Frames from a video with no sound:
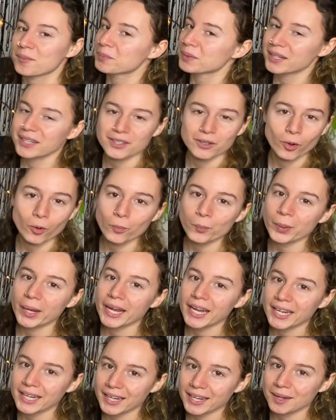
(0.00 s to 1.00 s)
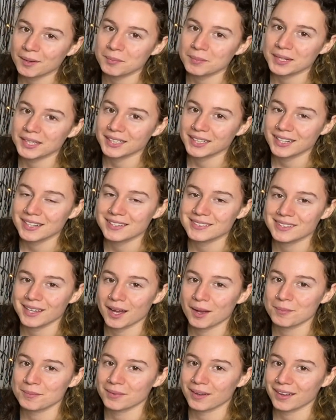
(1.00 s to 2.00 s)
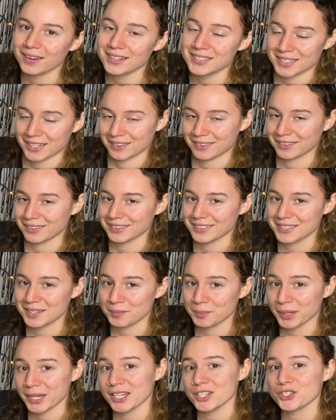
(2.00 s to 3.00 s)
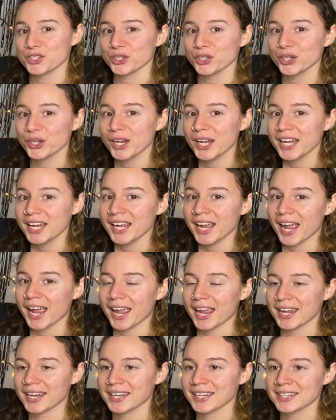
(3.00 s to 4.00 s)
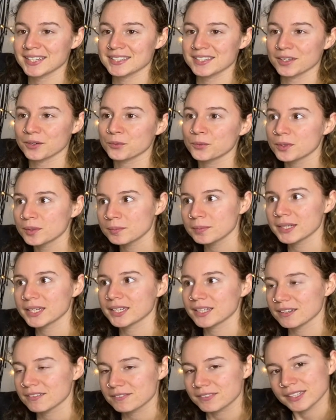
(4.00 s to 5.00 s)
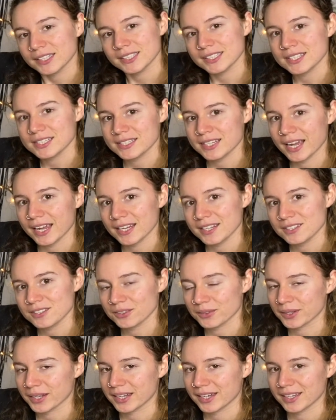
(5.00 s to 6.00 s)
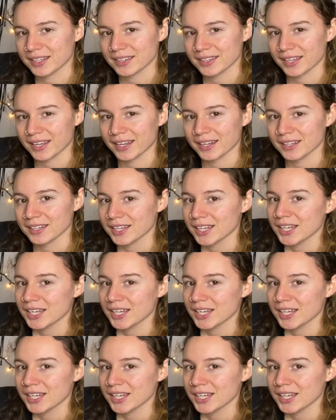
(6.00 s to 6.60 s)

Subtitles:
But I don't paint it because I'm not a talented painter and there wouldn't be any fun designs or anything.